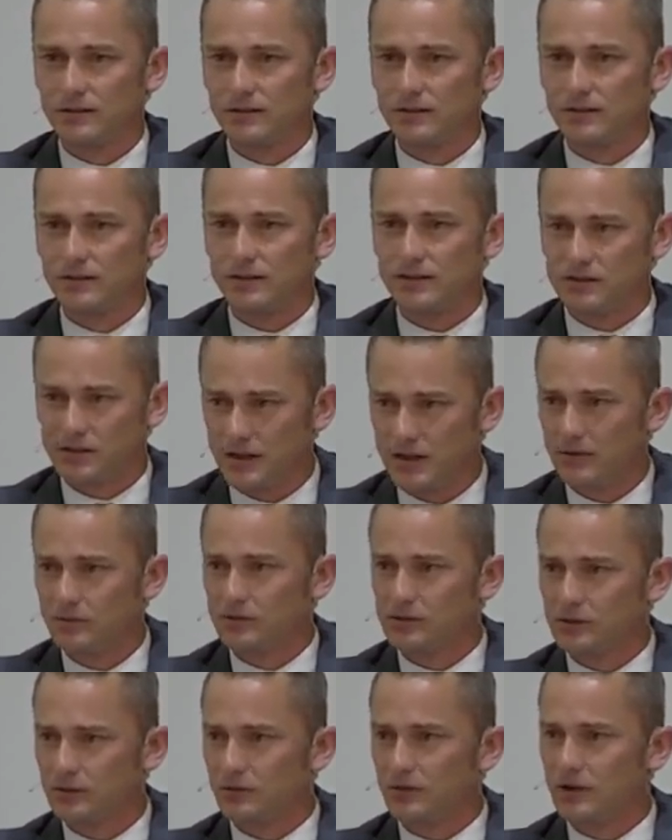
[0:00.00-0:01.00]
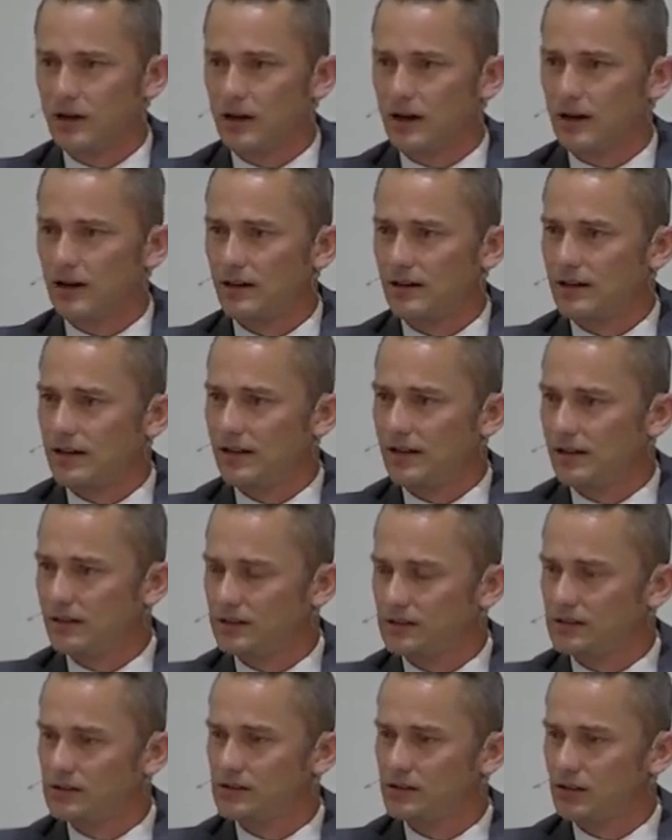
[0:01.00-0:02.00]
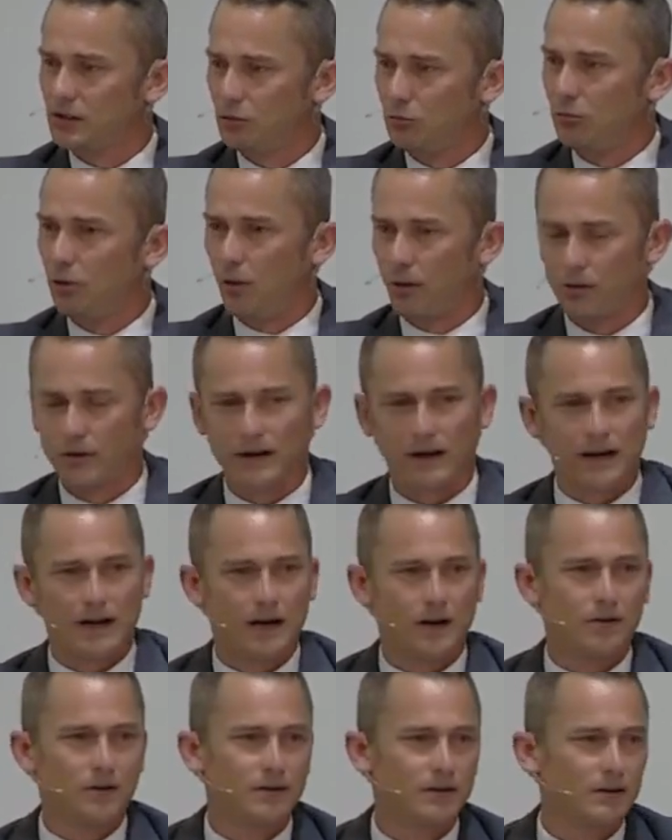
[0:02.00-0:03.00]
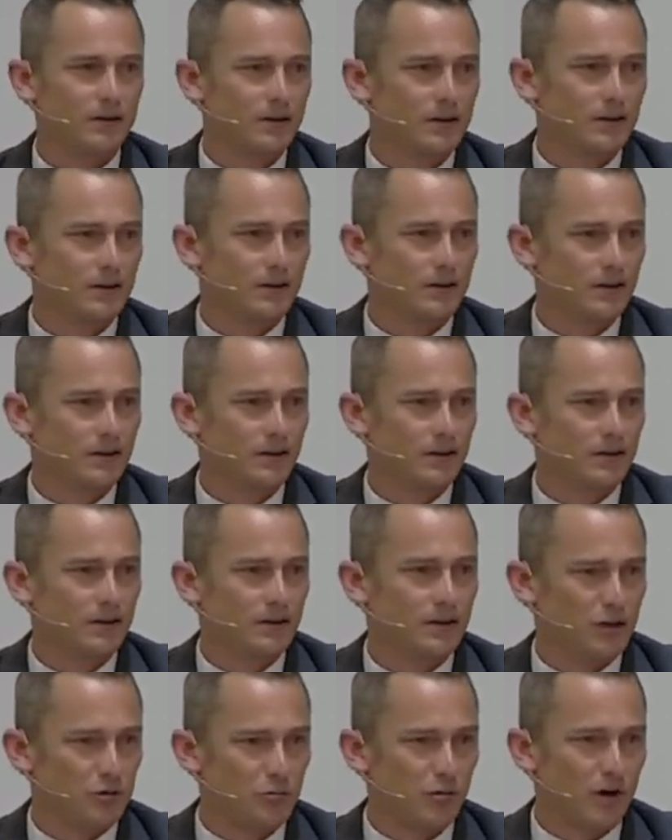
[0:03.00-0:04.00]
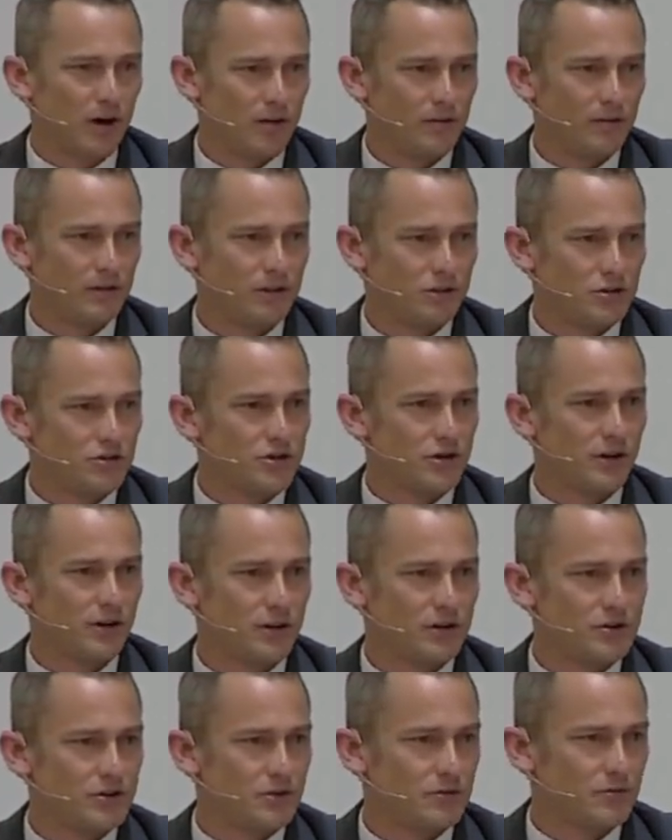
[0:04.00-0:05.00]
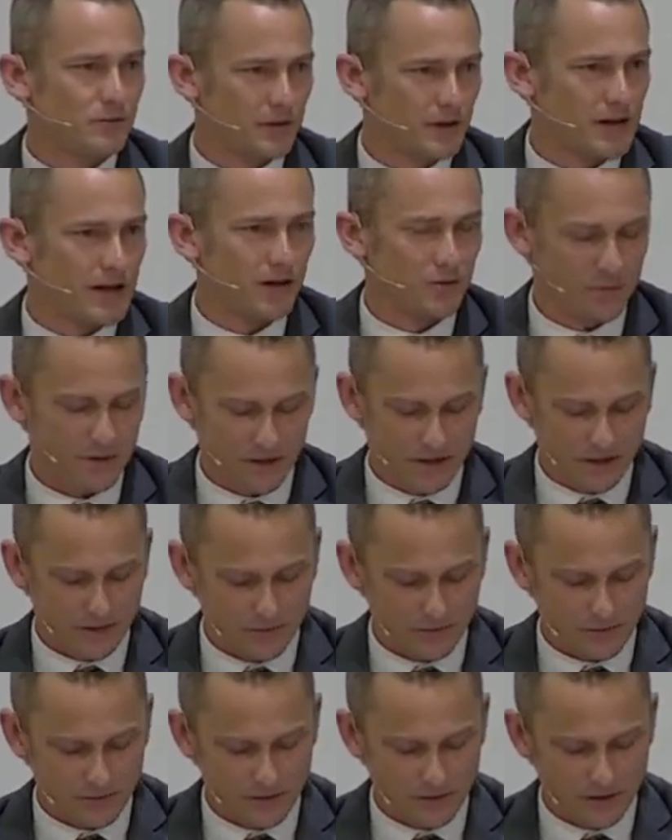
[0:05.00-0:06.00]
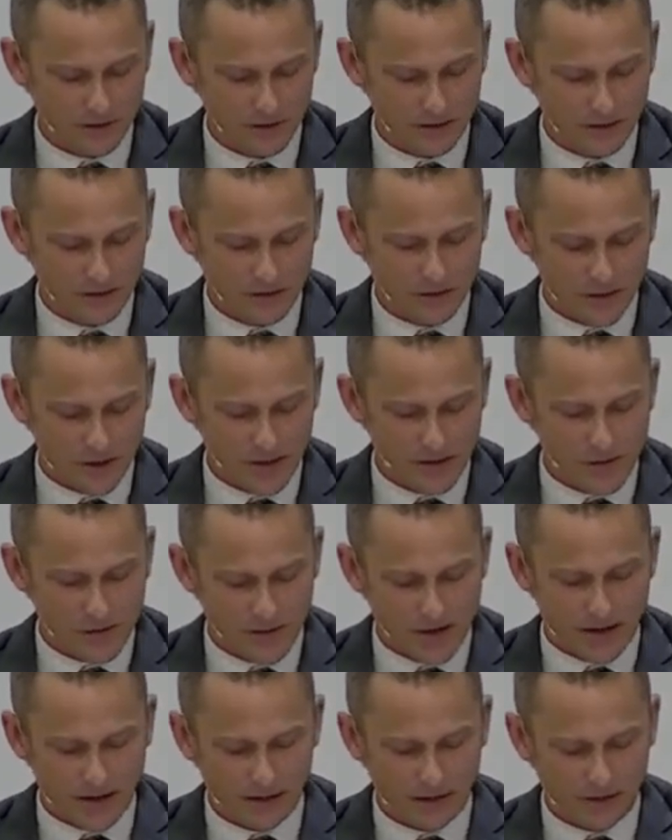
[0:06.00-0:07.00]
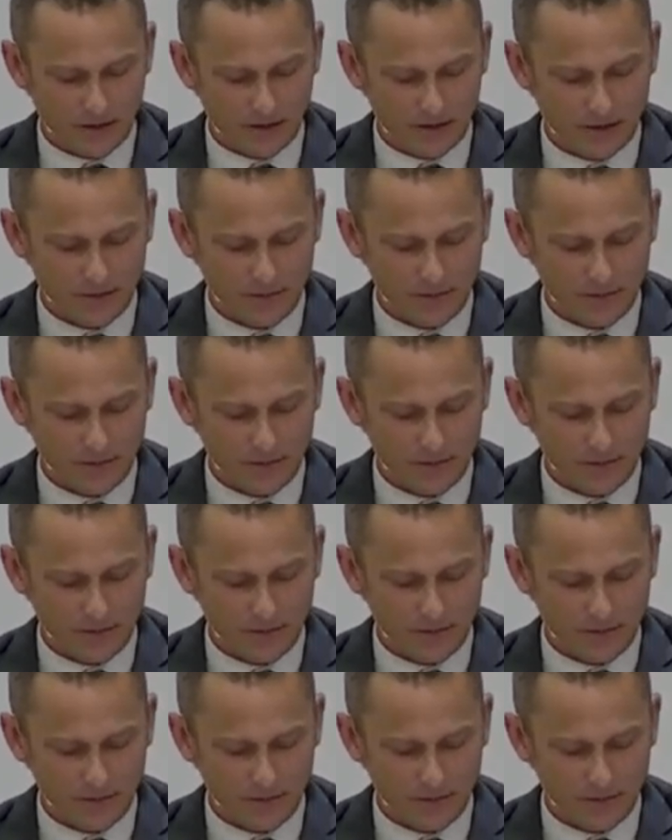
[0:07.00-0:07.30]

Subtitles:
these gifts of God he is pouring out in Providence Church, and for that we give great thanks.